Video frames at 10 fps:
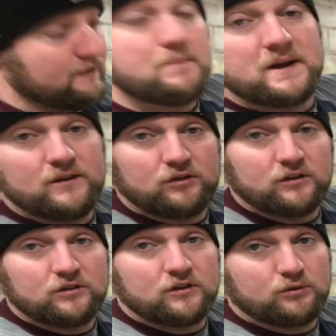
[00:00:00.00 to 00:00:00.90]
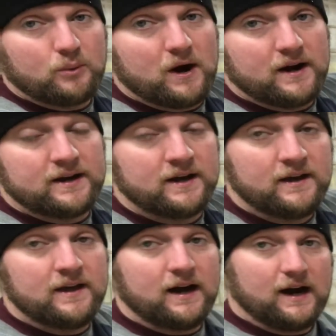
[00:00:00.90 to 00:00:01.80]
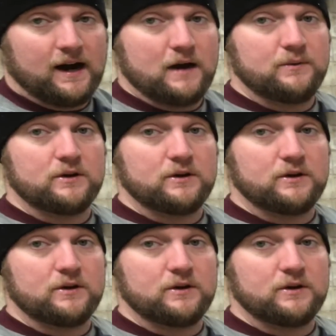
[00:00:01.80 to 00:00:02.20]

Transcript: a piece that's this wide, I would